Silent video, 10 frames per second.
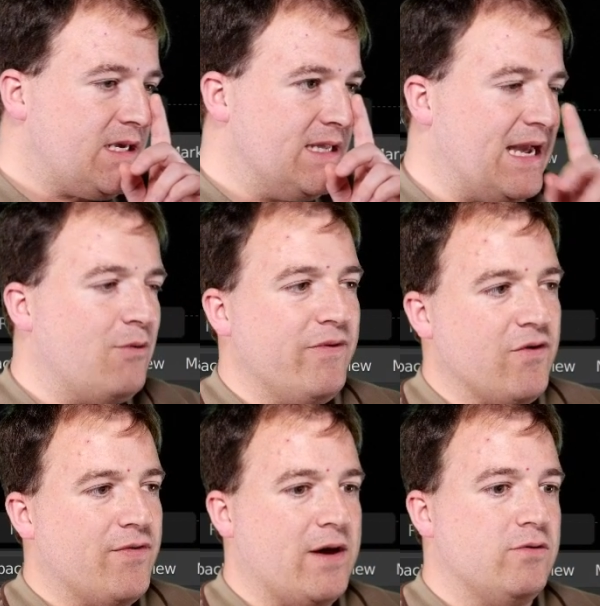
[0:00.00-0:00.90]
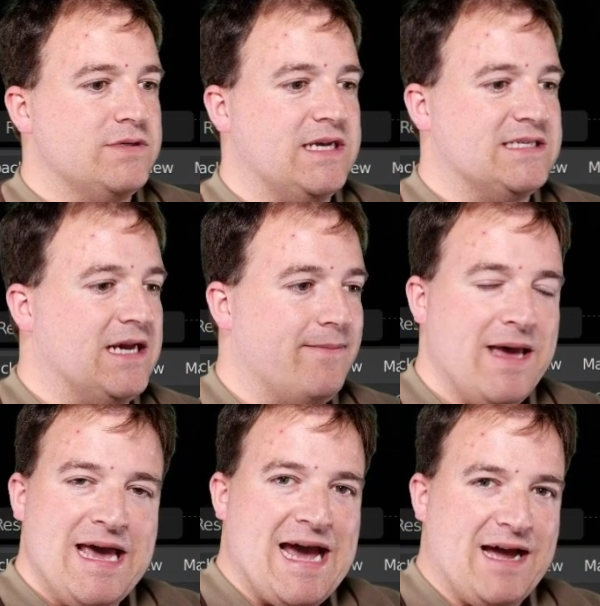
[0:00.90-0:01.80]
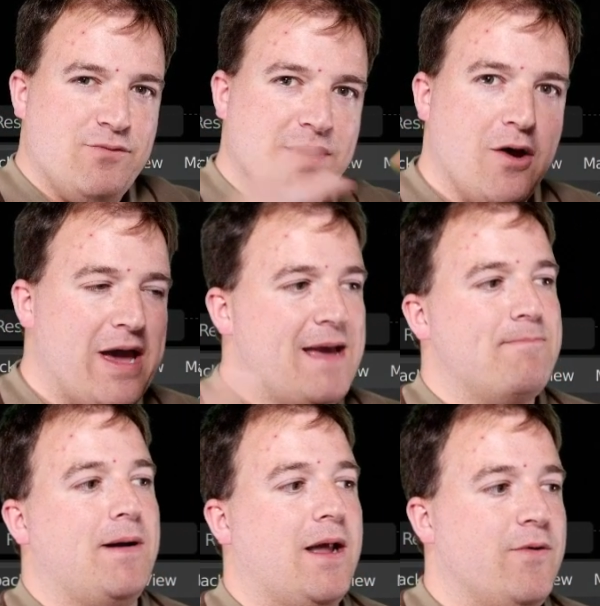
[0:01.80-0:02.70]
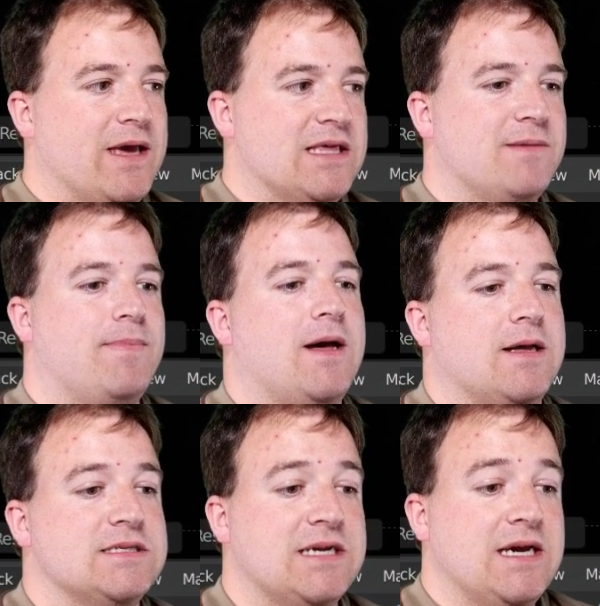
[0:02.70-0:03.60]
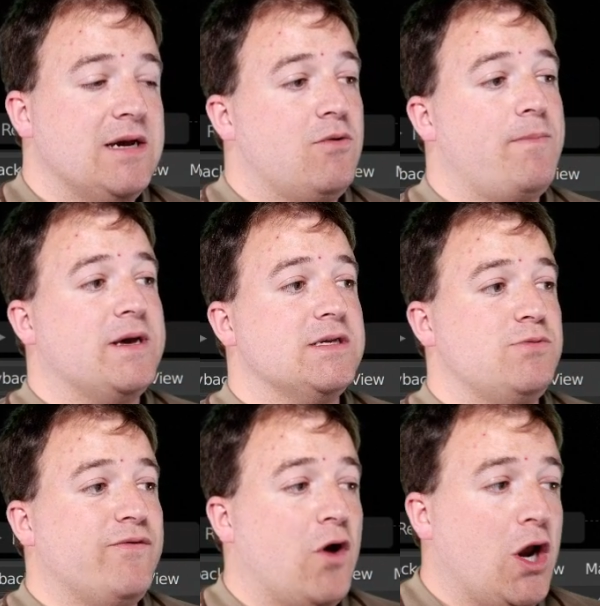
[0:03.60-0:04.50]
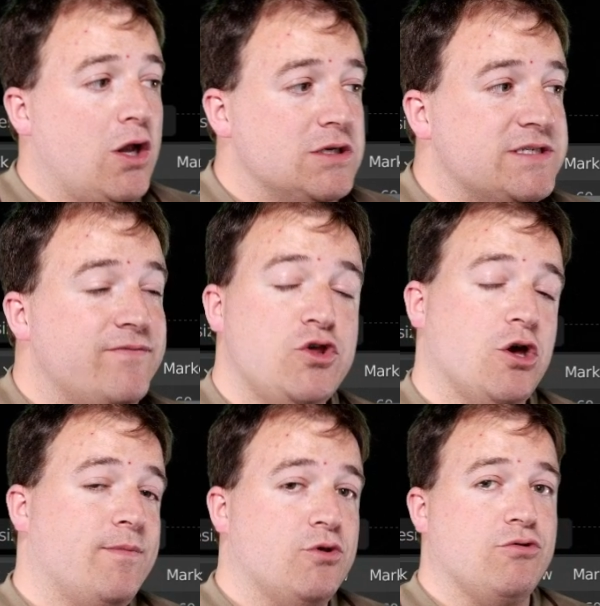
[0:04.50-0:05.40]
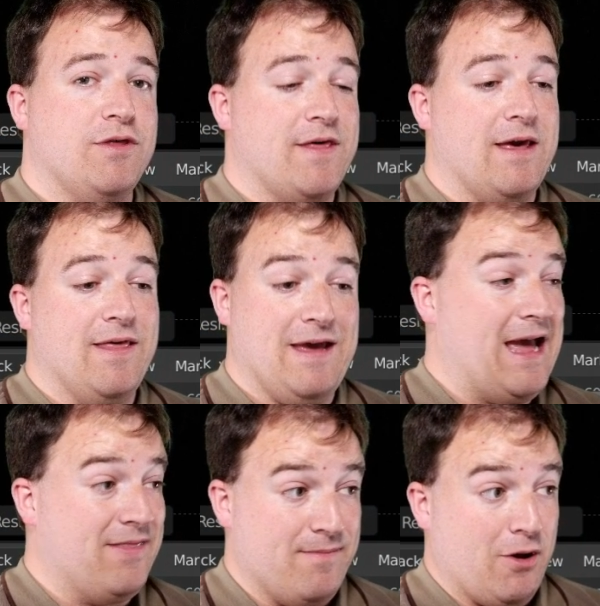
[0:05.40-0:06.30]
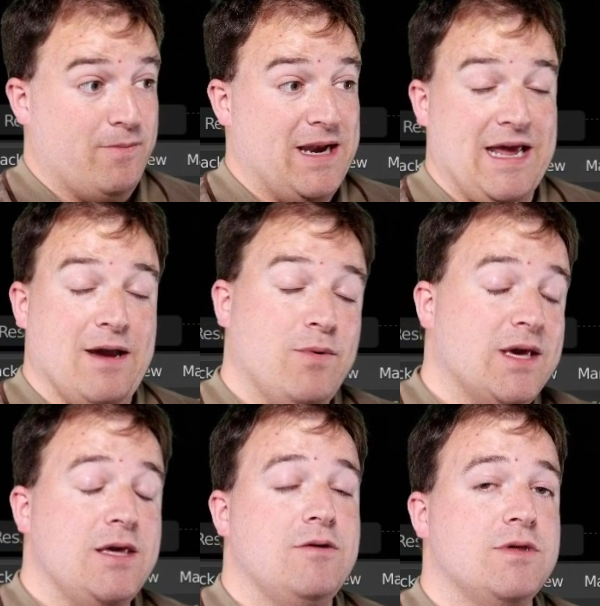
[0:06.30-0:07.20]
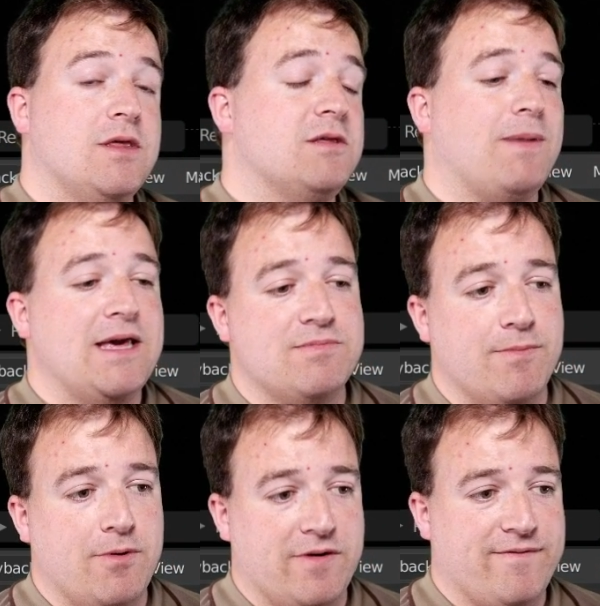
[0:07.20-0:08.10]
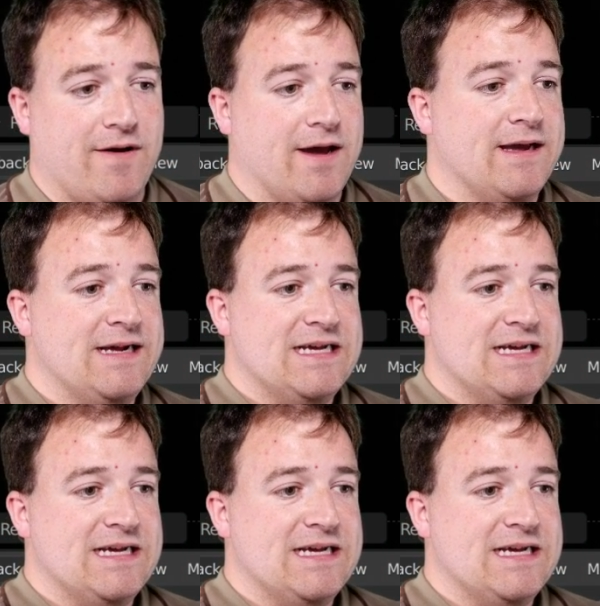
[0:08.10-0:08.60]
Now we've got that all set up, how do we go ahead blowing it apart? Well, because we've got lots of geometry at the moment here, we can use a displacement modifier.